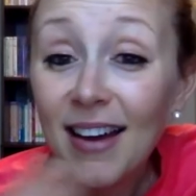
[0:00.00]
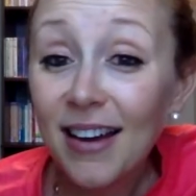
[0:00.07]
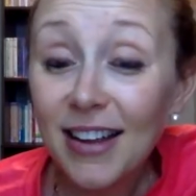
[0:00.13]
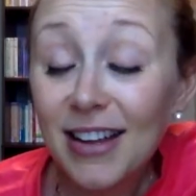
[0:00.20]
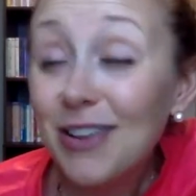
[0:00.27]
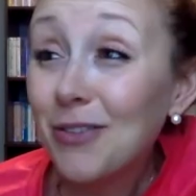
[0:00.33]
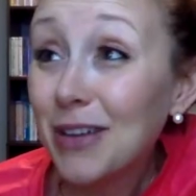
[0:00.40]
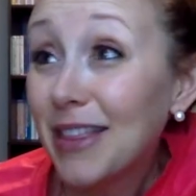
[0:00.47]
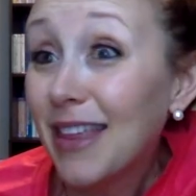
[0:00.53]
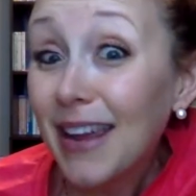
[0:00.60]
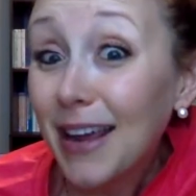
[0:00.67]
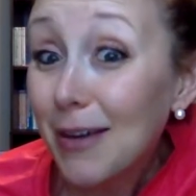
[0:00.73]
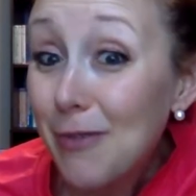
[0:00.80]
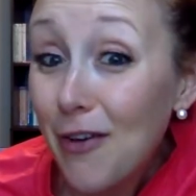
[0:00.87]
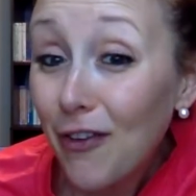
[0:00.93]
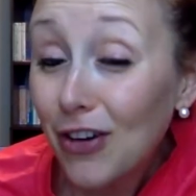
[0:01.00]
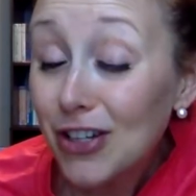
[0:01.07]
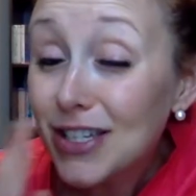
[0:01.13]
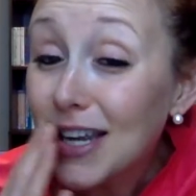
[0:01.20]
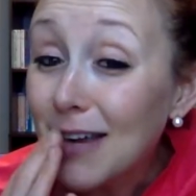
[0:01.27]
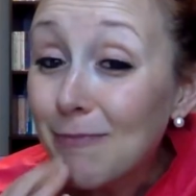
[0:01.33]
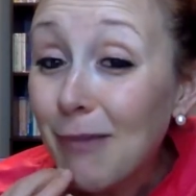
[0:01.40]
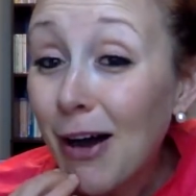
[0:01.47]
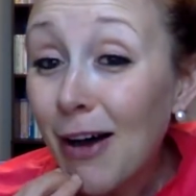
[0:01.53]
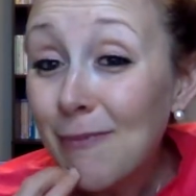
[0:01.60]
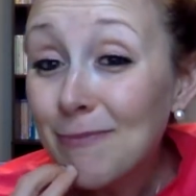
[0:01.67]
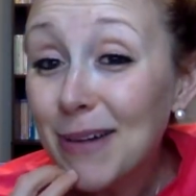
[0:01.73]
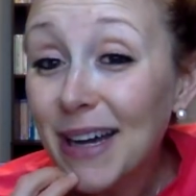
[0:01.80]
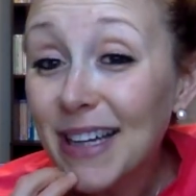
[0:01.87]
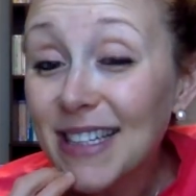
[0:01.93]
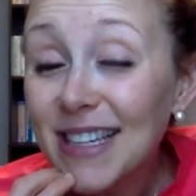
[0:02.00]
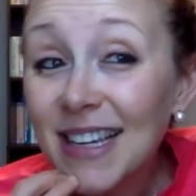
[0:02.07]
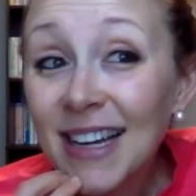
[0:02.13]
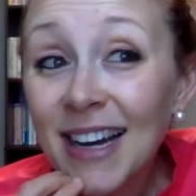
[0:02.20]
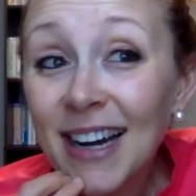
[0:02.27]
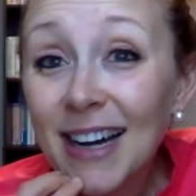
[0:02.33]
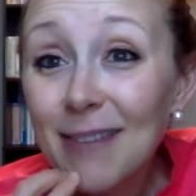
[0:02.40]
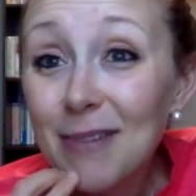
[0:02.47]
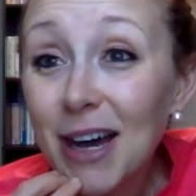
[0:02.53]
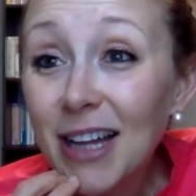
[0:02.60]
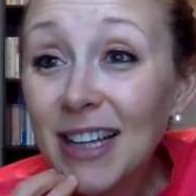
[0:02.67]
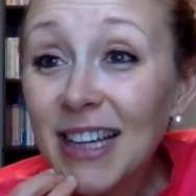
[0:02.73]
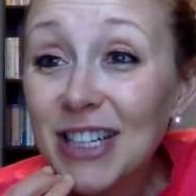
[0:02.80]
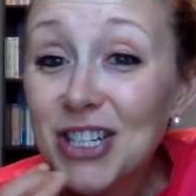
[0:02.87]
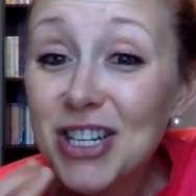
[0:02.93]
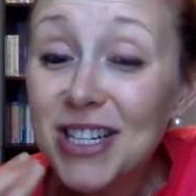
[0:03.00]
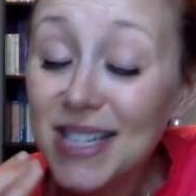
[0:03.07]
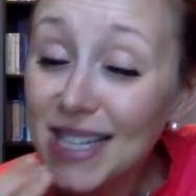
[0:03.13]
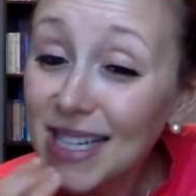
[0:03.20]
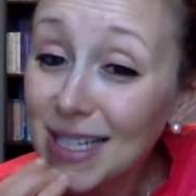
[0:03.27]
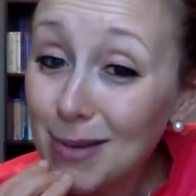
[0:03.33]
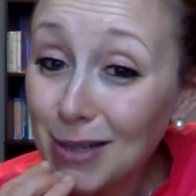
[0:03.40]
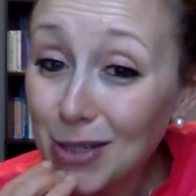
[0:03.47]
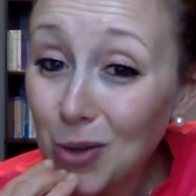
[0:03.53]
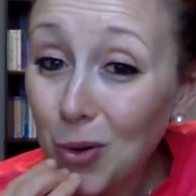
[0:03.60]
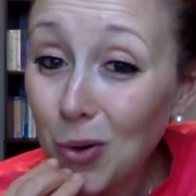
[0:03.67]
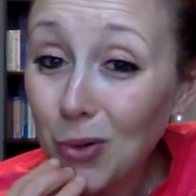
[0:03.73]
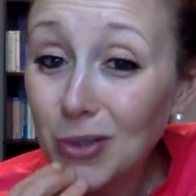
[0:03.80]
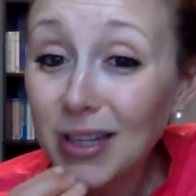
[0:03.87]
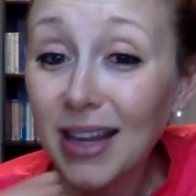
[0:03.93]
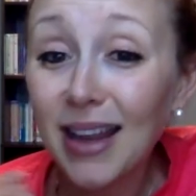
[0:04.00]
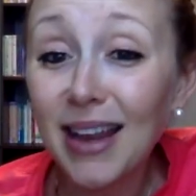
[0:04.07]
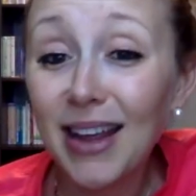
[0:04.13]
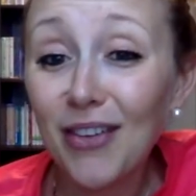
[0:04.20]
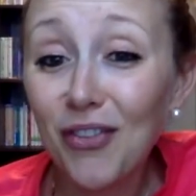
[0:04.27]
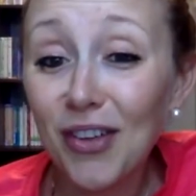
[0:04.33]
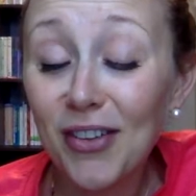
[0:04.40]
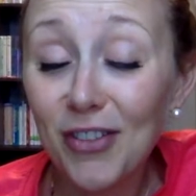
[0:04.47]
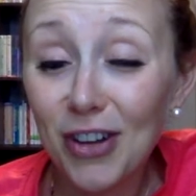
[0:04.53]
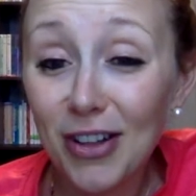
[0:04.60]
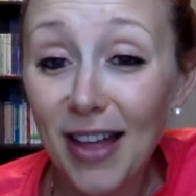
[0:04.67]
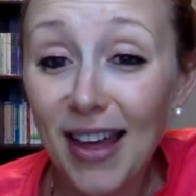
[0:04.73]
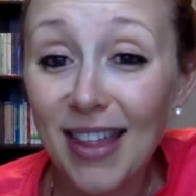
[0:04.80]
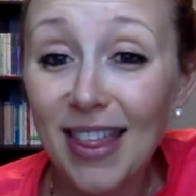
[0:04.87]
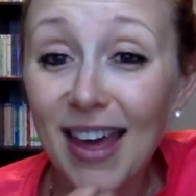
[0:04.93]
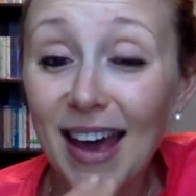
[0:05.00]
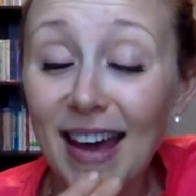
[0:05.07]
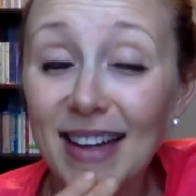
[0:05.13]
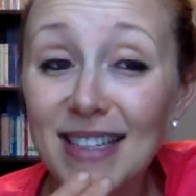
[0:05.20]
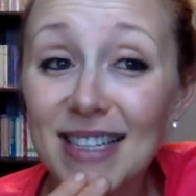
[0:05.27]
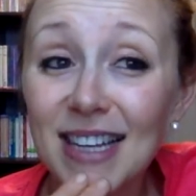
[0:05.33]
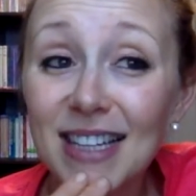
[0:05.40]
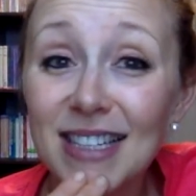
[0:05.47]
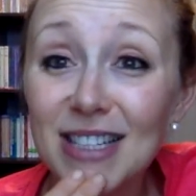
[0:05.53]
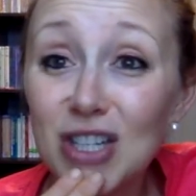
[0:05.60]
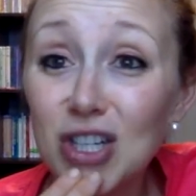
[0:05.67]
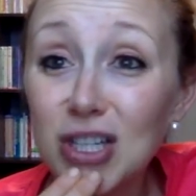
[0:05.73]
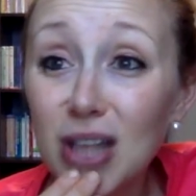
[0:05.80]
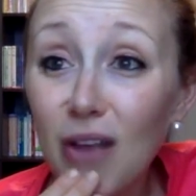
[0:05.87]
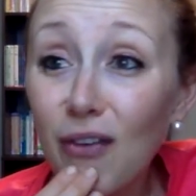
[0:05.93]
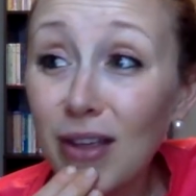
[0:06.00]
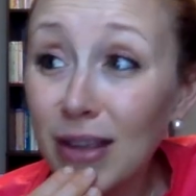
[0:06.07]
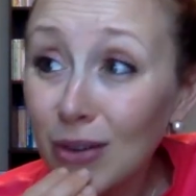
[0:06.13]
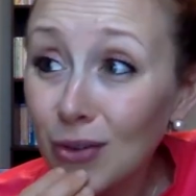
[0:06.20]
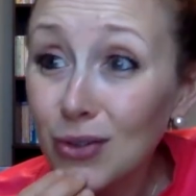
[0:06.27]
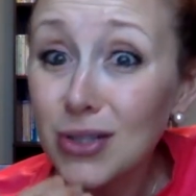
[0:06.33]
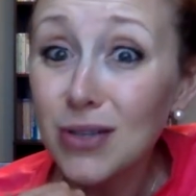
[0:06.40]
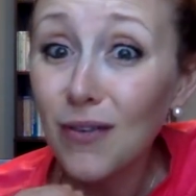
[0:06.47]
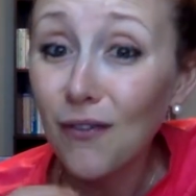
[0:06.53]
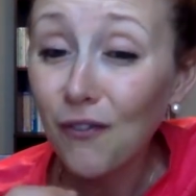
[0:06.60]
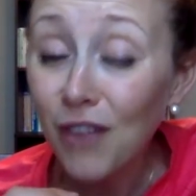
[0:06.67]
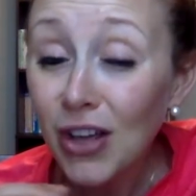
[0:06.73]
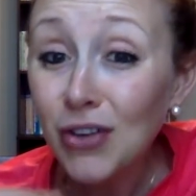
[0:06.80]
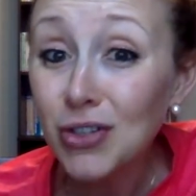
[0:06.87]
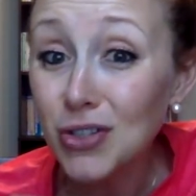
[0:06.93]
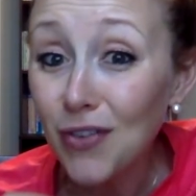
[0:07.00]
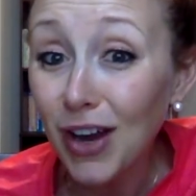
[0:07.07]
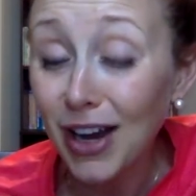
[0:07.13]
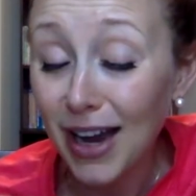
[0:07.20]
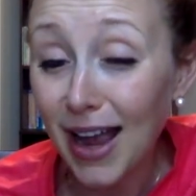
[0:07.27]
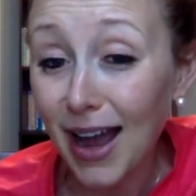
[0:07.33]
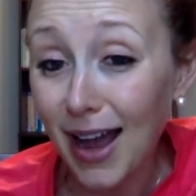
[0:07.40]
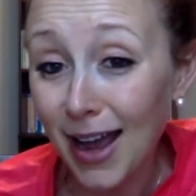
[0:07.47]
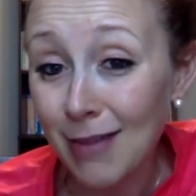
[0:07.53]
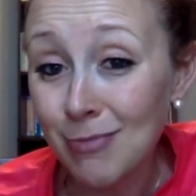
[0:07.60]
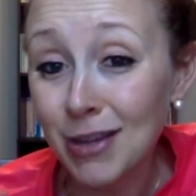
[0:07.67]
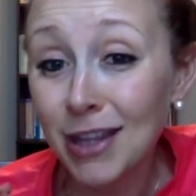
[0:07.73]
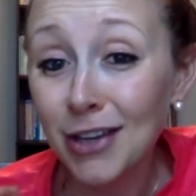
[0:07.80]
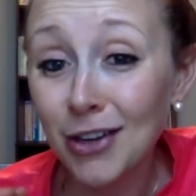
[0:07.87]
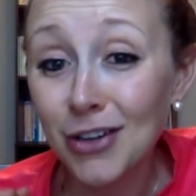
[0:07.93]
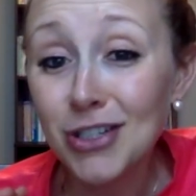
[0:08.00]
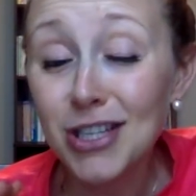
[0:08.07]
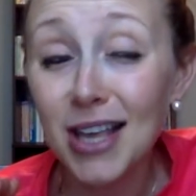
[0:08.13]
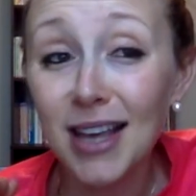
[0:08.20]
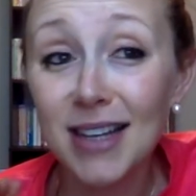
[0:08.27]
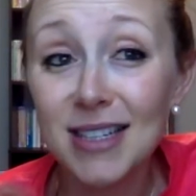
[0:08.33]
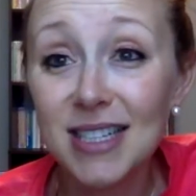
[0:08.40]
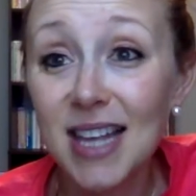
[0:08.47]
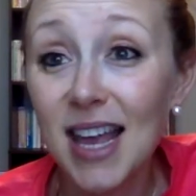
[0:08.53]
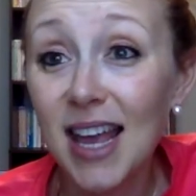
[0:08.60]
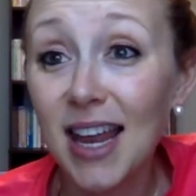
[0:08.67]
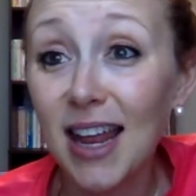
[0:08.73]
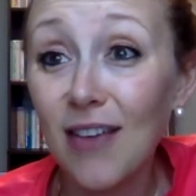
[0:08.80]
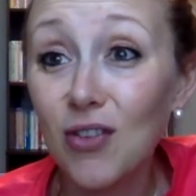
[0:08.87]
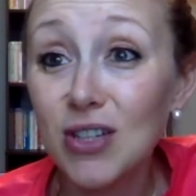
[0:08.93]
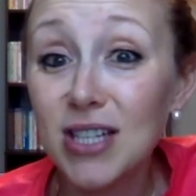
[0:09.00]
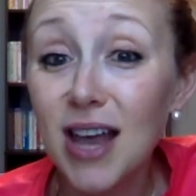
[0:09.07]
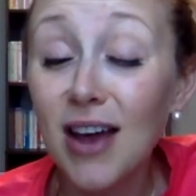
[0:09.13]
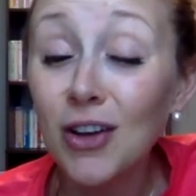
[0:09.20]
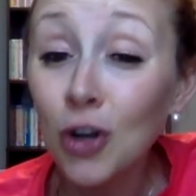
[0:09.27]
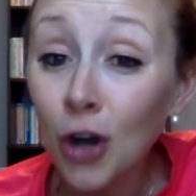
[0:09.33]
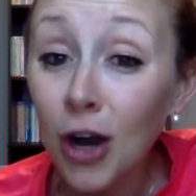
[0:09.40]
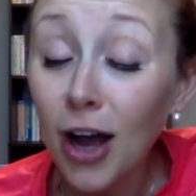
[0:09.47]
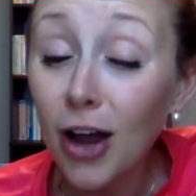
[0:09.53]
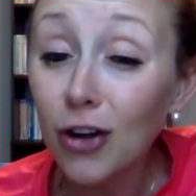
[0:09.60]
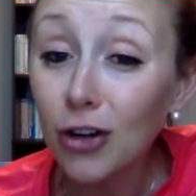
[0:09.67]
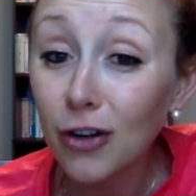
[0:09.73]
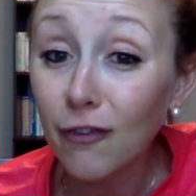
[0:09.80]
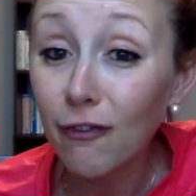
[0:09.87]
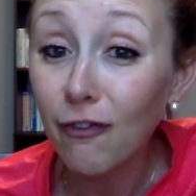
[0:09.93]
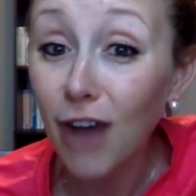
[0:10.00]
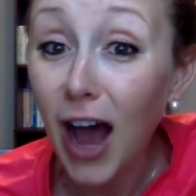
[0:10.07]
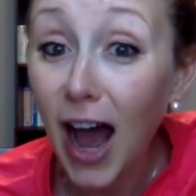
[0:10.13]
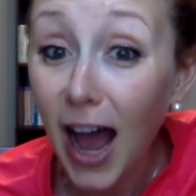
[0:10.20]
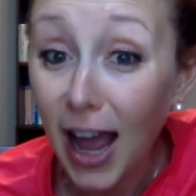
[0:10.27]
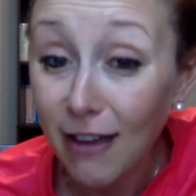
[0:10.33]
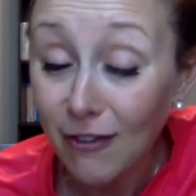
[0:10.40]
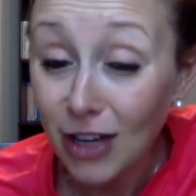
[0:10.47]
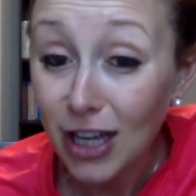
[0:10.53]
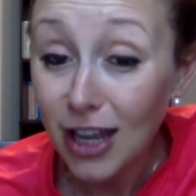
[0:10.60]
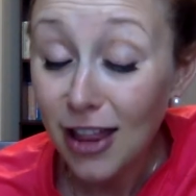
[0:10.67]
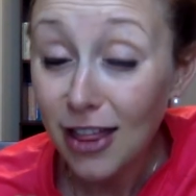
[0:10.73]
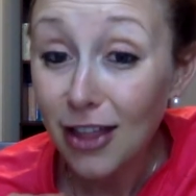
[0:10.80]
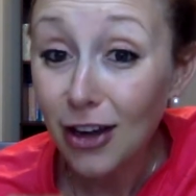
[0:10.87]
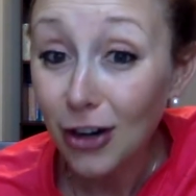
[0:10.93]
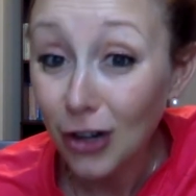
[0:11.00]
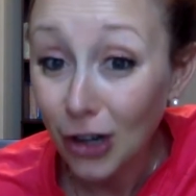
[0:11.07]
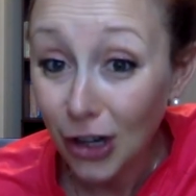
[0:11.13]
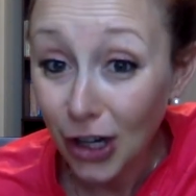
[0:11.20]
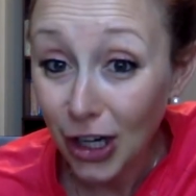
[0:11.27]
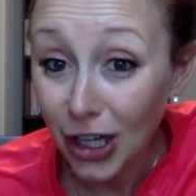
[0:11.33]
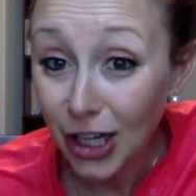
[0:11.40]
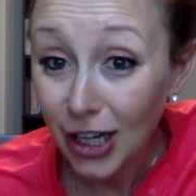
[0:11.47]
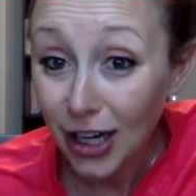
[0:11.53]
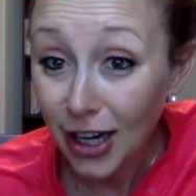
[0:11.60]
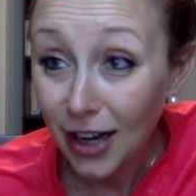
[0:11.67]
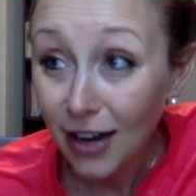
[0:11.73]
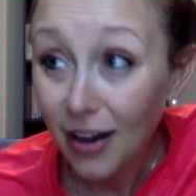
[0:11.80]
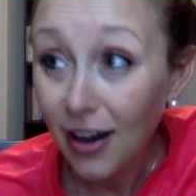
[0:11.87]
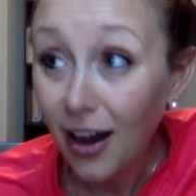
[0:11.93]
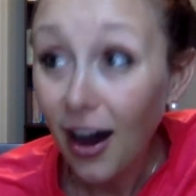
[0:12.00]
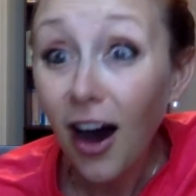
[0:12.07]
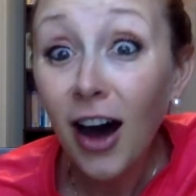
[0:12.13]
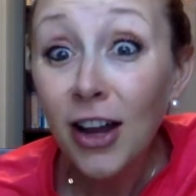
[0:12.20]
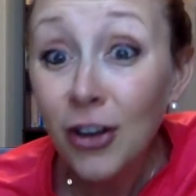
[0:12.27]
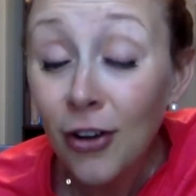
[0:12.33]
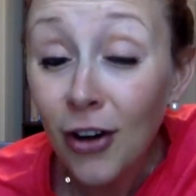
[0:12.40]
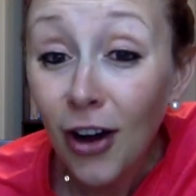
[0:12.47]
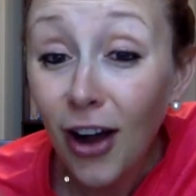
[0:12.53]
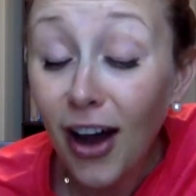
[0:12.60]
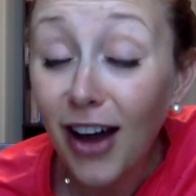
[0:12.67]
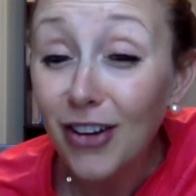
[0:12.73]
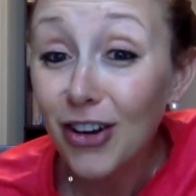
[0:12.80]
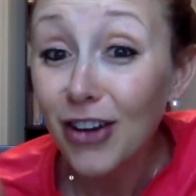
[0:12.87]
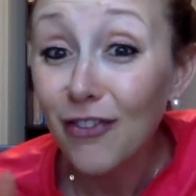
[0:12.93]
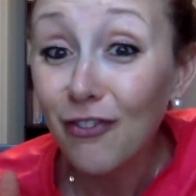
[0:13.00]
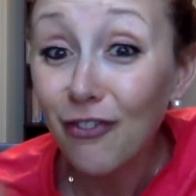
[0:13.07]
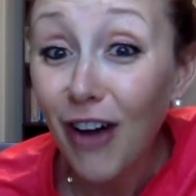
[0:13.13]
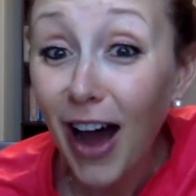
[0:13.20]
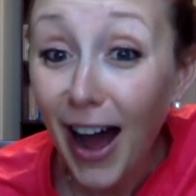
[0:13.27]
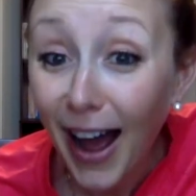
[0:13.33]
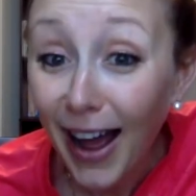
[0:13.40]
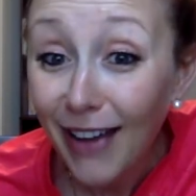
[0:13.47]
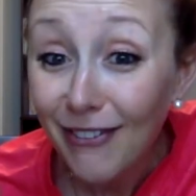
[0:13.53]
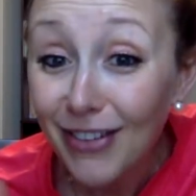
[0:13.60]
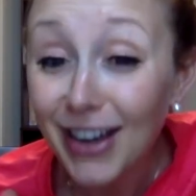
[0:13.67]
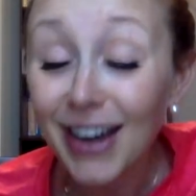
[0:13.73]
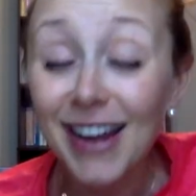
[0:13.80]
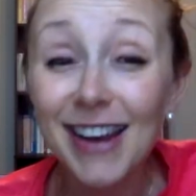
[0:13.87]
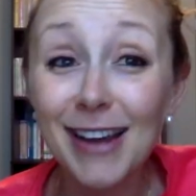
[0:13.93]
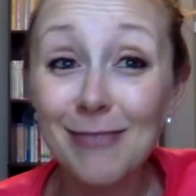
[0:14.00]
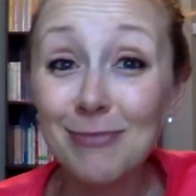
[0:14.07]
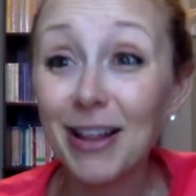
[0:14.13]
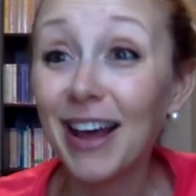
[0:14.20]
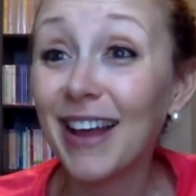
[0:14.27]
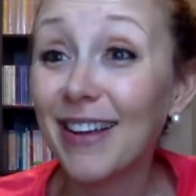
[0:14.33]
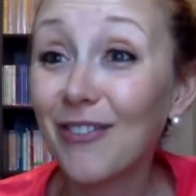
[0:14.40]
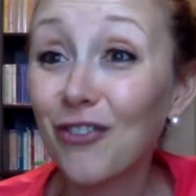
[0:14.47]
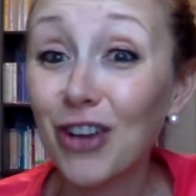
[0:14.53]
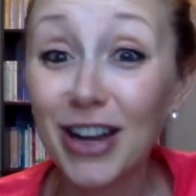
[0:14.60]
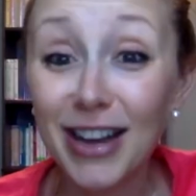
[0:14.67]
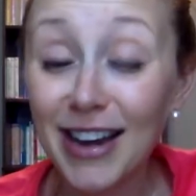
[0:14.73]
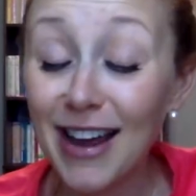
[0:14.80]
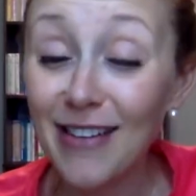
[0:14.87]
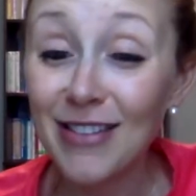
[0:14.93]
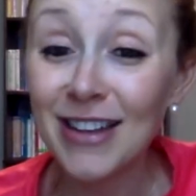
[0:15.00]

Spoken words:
you would think I'm a first-time mom, but like she's 6 months old, getting a fever like that just feels very high. But the nurse line said if it's under 105, they're good. Under 105. And I'm like freaking out